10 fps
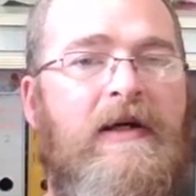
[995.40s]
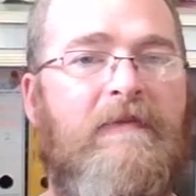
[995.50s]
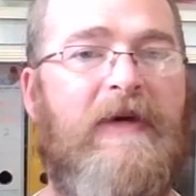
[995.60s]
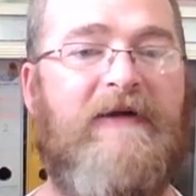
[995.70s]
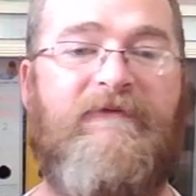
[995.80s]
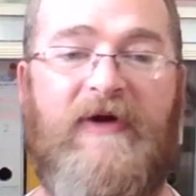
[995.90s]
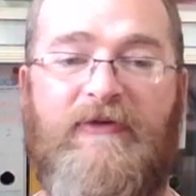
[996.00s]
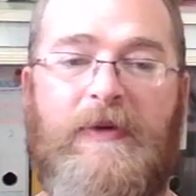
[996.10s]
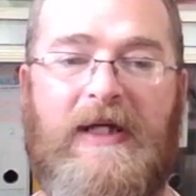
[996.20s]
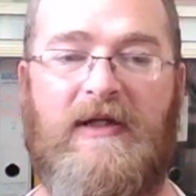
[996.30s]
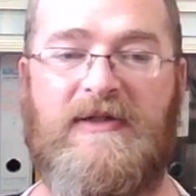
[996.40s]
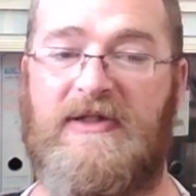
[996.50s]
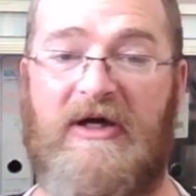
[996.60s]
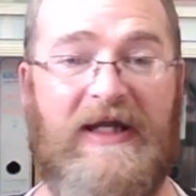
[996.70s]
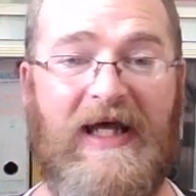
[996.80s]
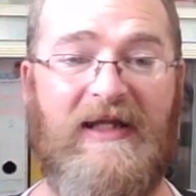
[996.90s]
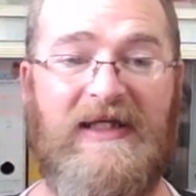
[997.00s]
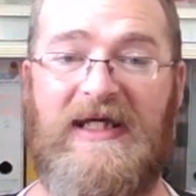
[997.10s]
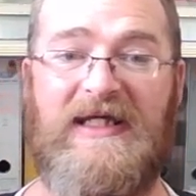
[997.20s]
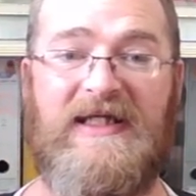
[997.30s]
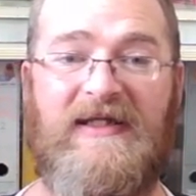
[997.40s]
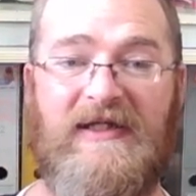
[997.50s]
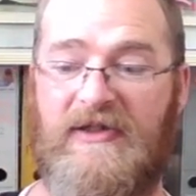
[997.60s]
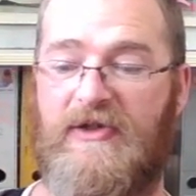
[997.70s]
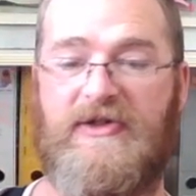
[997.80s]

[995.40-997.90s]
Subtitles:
But for everybody else, another easy thing to do.